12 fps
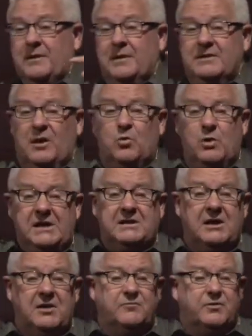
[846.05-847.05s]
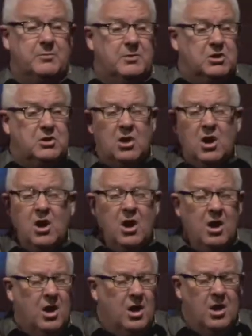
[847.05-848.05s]
that we come from a
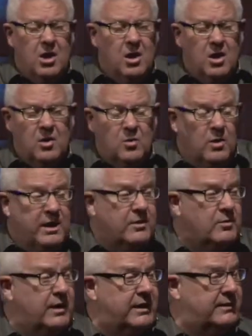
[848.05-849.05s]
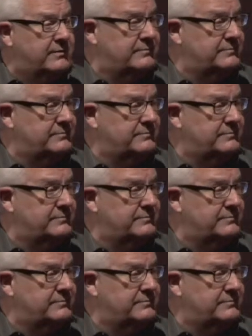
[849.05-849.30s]
long way away.